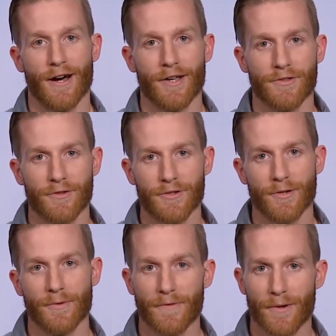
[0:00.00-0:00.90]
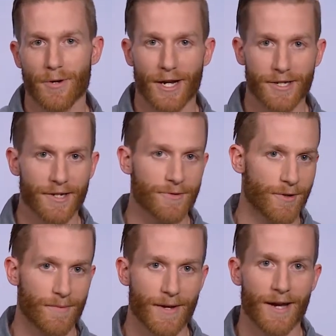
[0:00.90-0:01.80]
So those are some of the fun projects
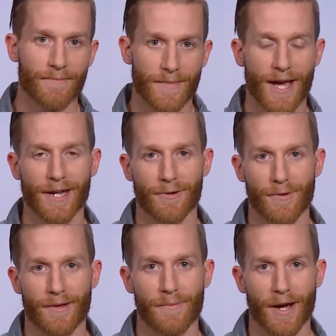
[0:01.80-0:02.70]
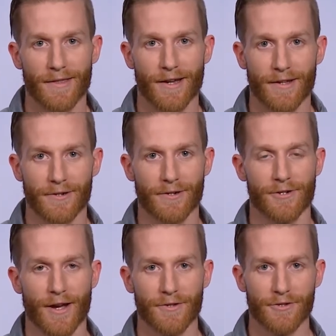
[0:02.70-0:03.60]
when I'm not hacking away in Python or
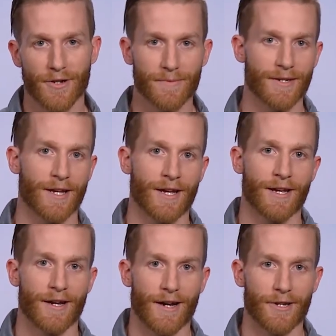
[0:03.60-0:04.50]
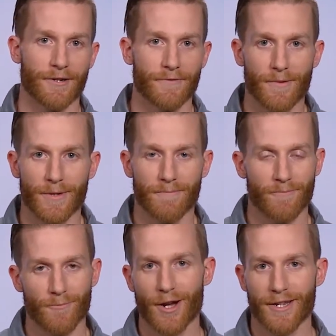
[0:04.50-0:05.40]
JavaScript. You can find me
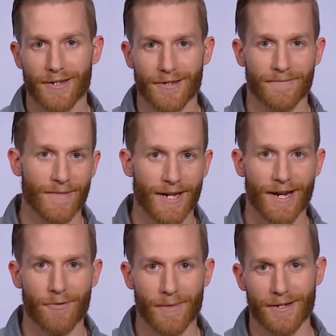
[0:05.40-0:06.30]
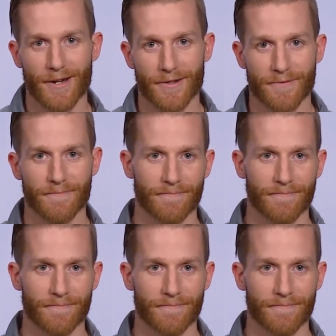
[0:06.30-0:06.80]
running or hanging out with my dogs.